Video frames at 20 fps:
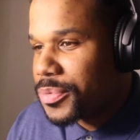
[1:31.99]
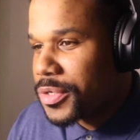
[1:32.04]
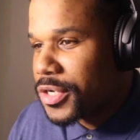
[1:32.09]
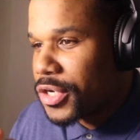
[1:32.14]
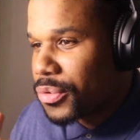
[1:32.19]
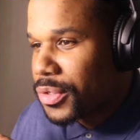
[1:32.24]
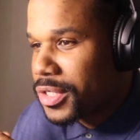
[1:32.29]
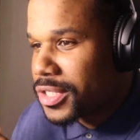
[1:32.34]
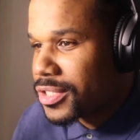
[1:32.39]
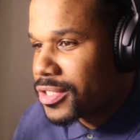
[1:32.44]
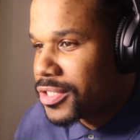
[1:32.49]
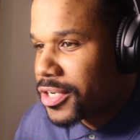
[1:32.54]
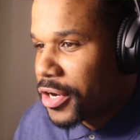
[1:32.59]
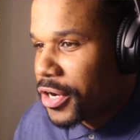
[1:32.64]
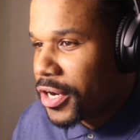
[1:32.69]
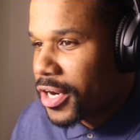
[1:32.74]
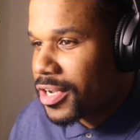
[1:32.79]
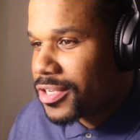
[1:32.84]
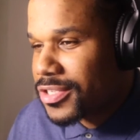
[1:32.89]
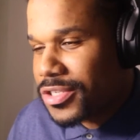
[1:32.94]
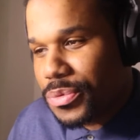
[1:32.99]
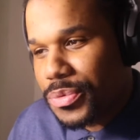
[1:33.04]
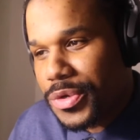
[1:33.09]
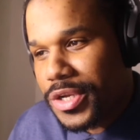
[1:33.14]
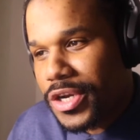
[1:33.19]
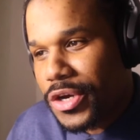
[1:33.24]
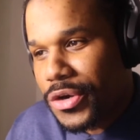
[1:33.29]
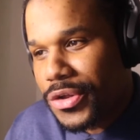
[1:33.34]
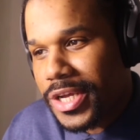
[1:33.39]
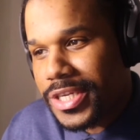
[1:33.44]
we know it's dark, so we
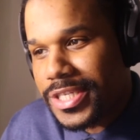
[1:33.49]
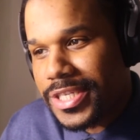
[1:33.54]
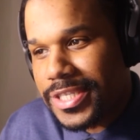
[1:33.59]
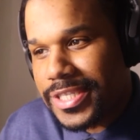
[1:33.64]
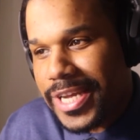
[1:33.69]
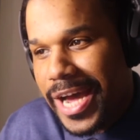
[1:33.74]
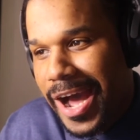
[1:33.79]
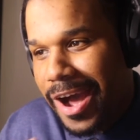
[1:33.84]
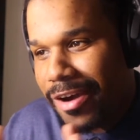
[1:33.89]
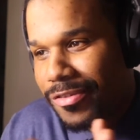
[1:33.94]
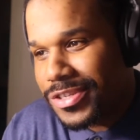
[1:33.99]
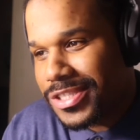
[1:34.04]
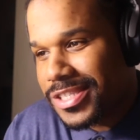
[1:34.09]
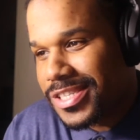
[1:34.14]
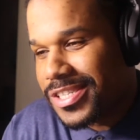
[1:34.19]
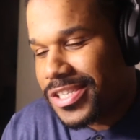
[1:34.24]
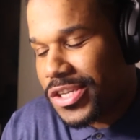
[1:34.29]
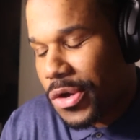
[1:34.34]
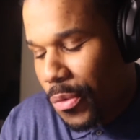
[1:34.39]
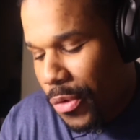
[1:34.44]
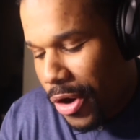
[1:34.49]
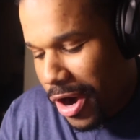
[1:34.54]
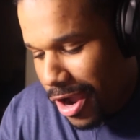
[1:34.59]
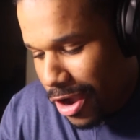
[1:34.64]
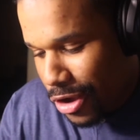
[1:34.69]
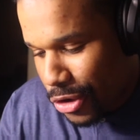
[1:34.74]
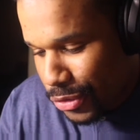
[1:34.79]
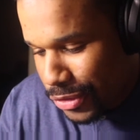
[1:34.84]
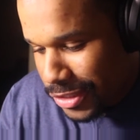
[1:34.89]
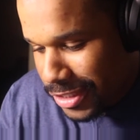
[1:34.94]
know that she's obviously somewhere
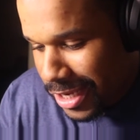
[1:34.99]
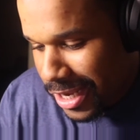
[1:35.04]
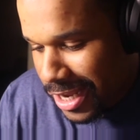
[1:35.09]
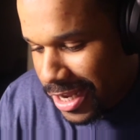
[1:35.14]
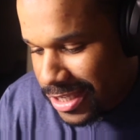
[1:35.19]
else.